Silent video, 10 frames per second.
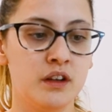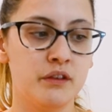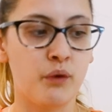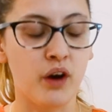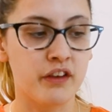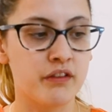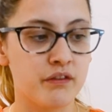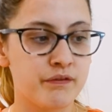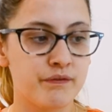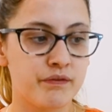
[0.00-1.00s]
why
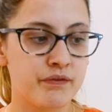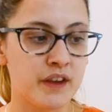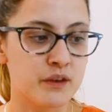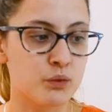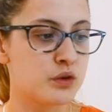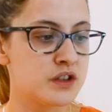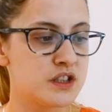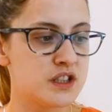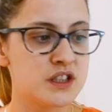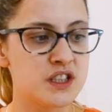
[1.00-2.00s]
things were
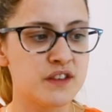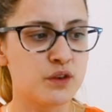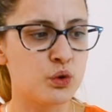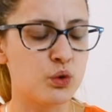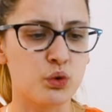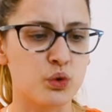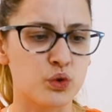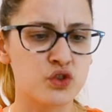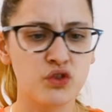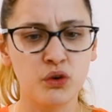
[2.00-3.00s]
difficult or
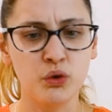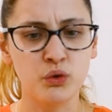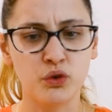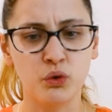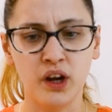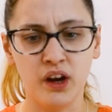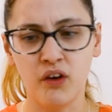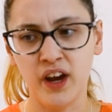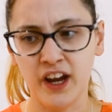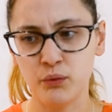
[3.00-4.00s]
struggles, or I
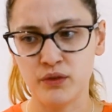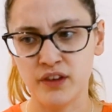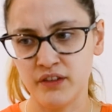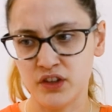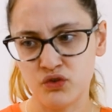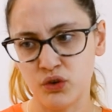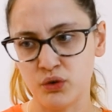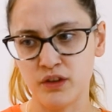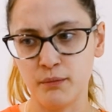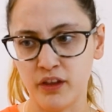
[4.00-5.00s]
was having
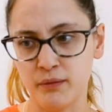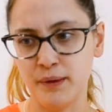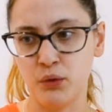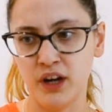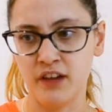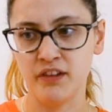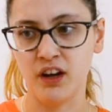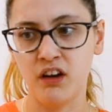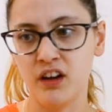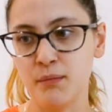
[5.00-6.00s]
struggles that other people weren't having.
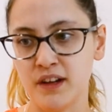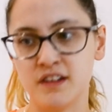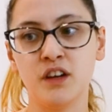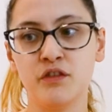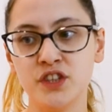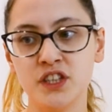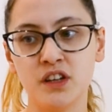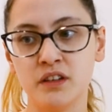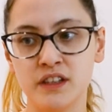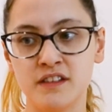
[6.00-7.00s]
I myself didn't
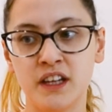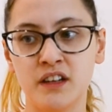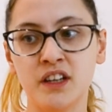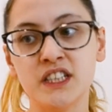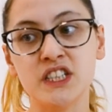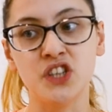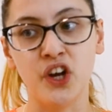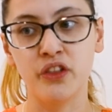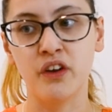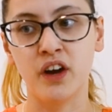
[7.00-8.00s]
understand, and I didn't know
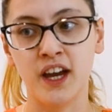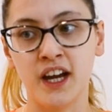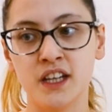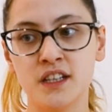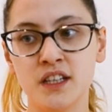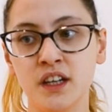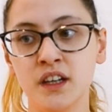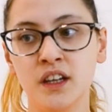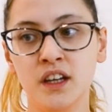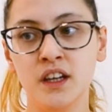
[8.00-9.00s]
that I had
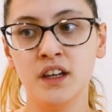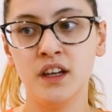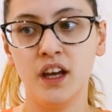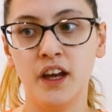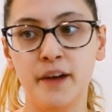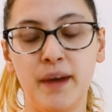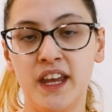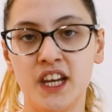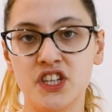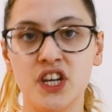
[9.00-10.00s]

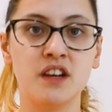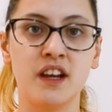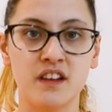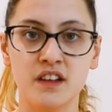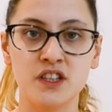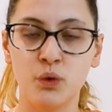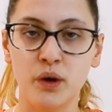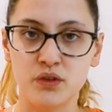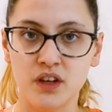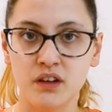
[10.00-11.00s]
ADHD, I guess, until I
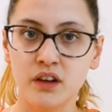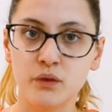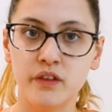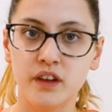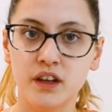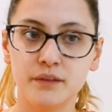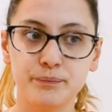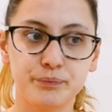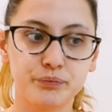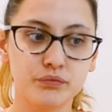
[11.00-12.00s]
was diagnosed with it.
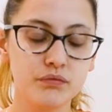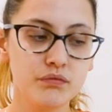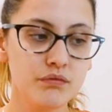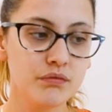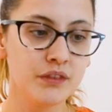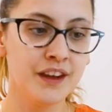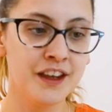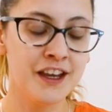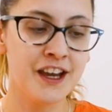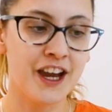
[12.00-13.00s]

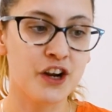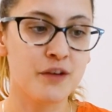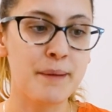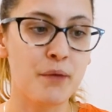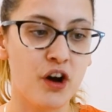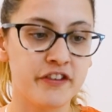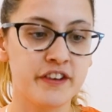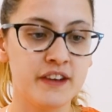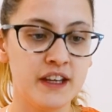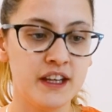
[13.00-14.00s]
And I remember after
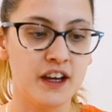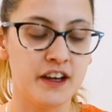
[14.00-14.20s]
the